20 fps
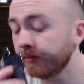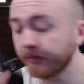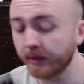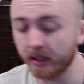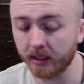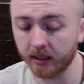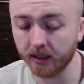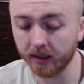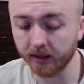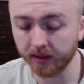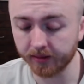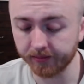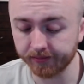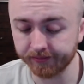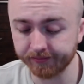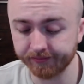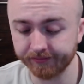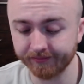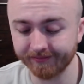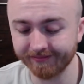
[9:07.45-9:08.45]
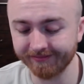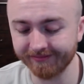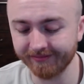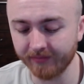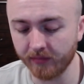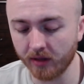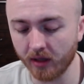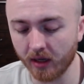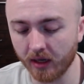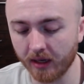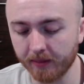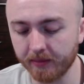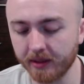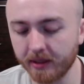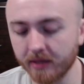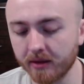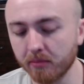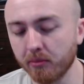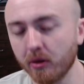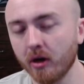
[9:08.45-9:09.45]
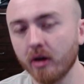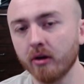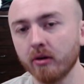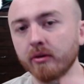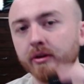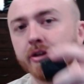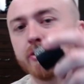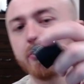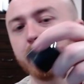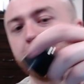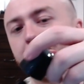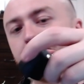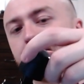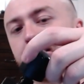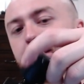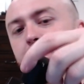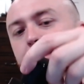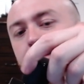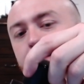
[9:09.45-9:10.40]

Um, not I mean the bottle is what it is.